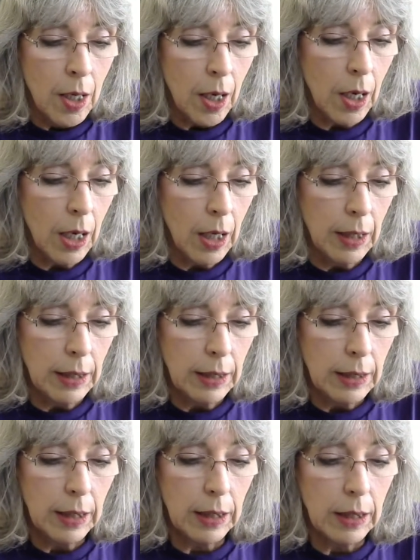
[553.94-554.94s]
Uh,
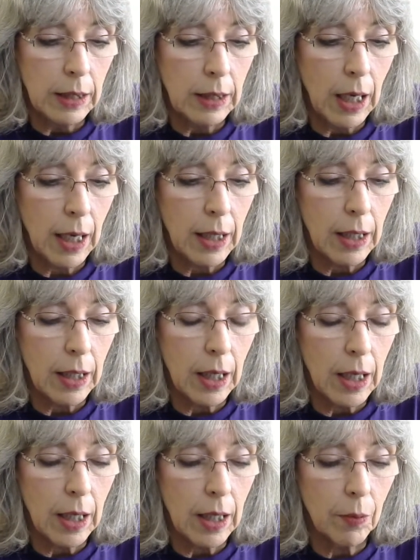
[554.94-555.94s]

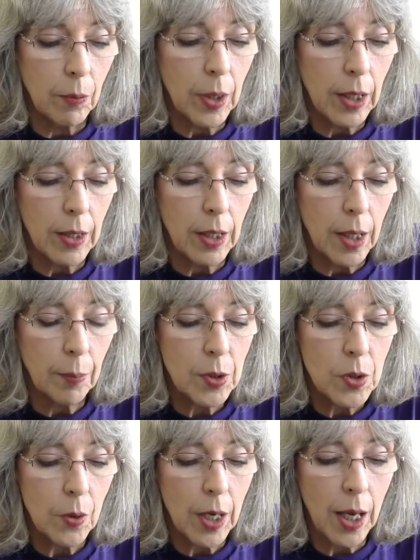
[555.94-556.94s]
the
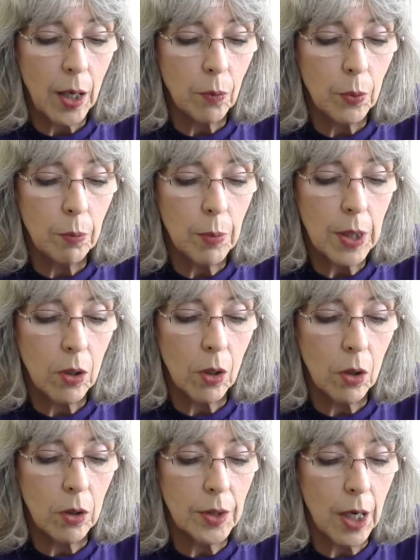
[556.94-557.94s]
episode I had would be
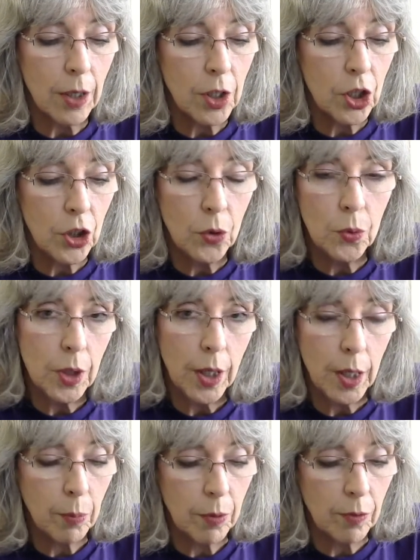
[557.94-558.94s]
called acute
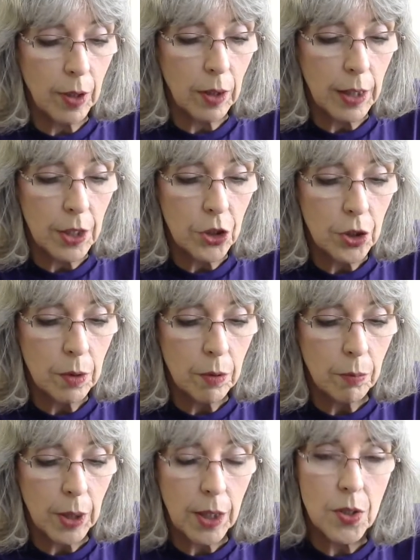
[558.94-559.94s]
hyperventilation
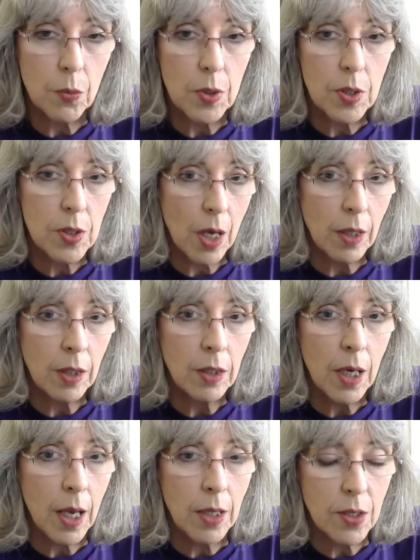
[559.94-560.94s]
because it was
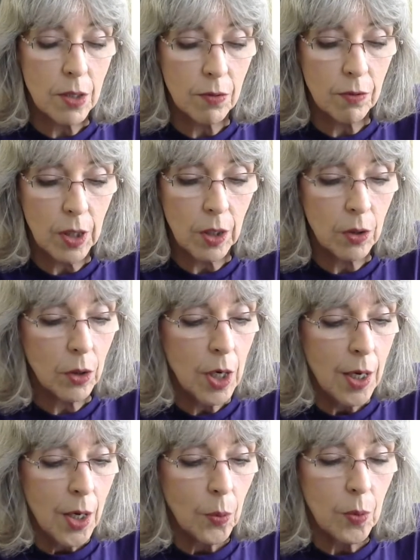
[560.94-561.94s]
sudden and severe
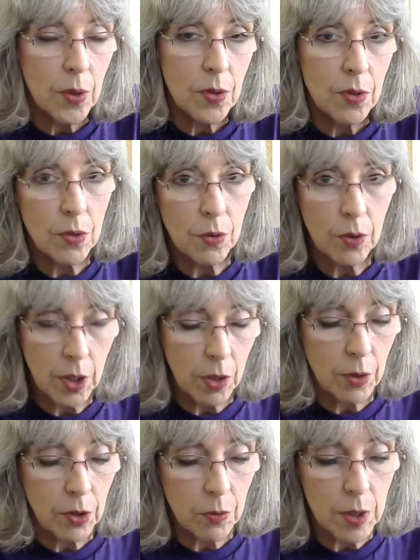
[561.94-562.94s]
with certain
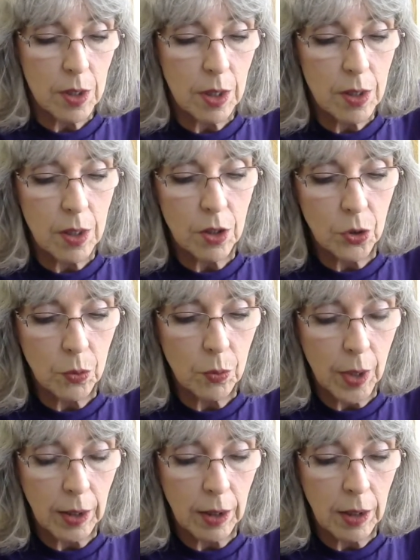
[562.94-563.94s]
characteristics that you'll
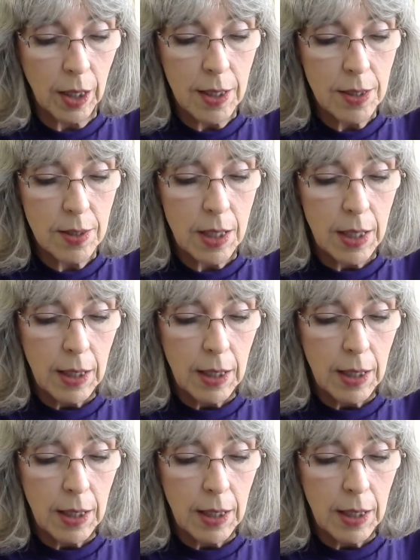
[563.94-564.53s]
recognize.